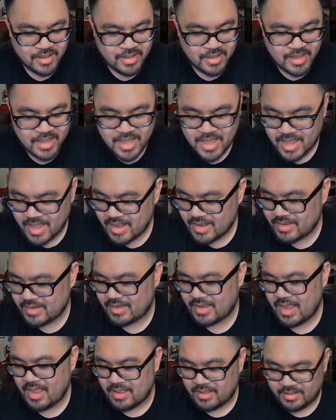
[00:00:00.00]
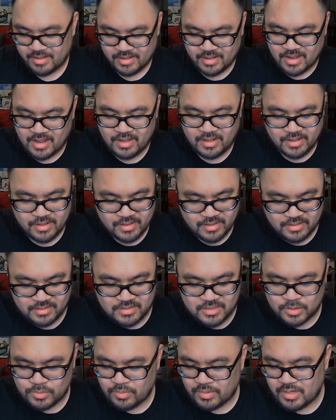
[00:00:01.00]
And yeah, I
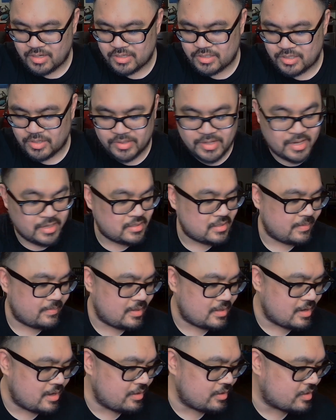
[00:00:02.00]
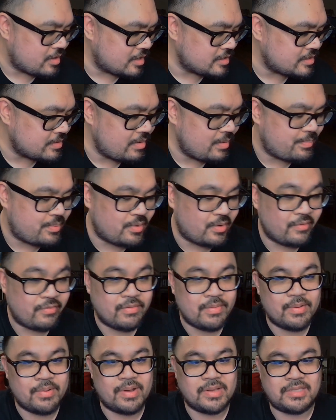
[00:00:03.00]
just wanted to showcase some of the other cards that we pulled
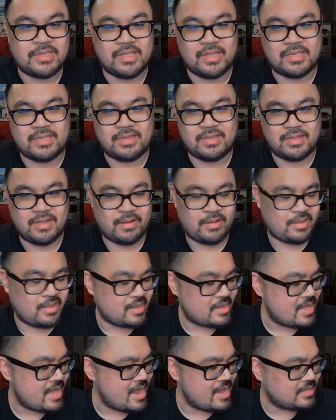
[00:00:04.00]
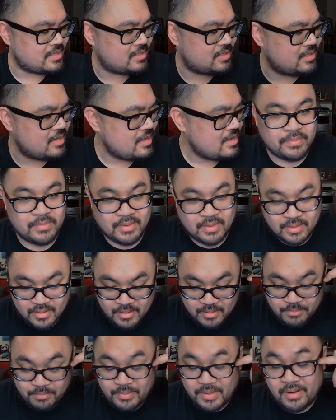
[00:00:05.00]
from the rest of the case.
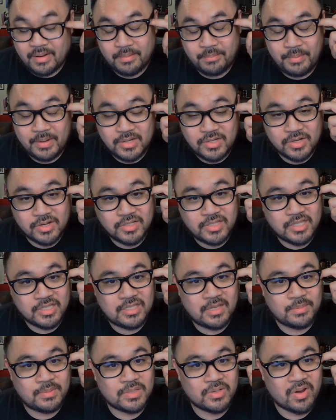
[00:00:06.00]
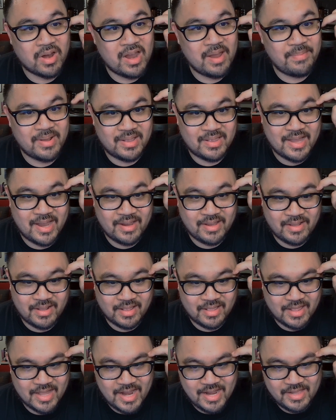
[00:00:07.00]
Be sure to subscribe and
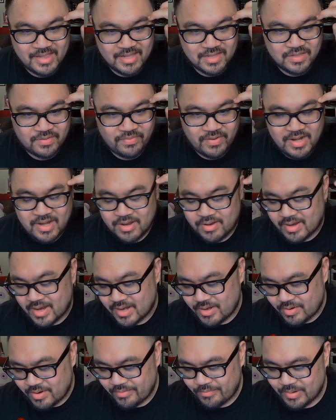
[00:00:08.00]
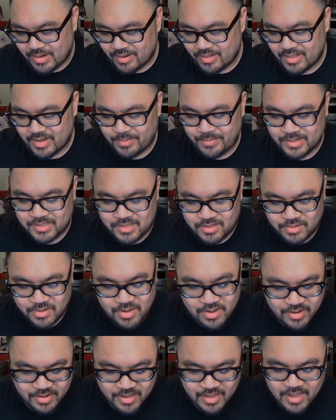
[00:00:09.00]
like this video. I know I went a little bit too
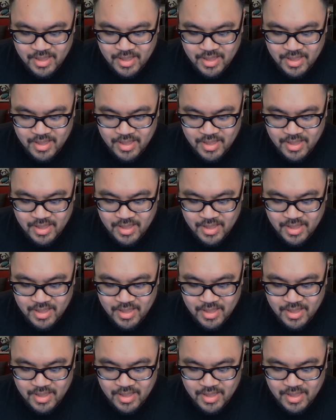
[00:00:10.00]
long.